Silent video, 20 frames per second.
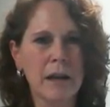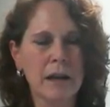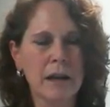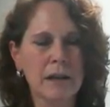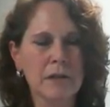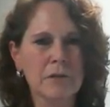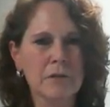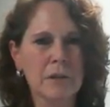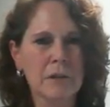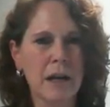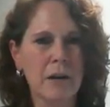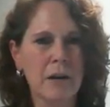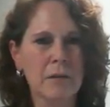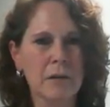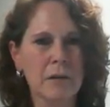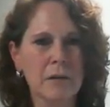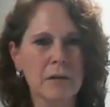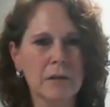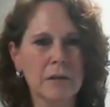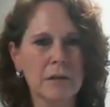an extra
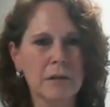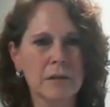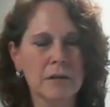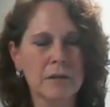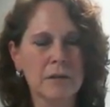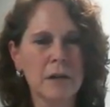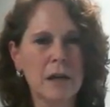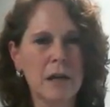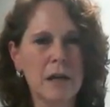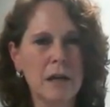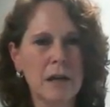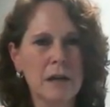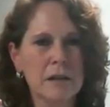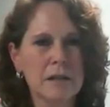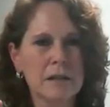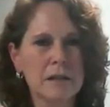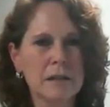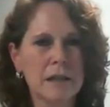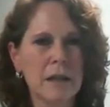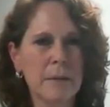hour or two,
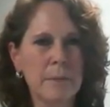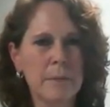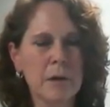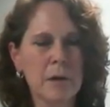skip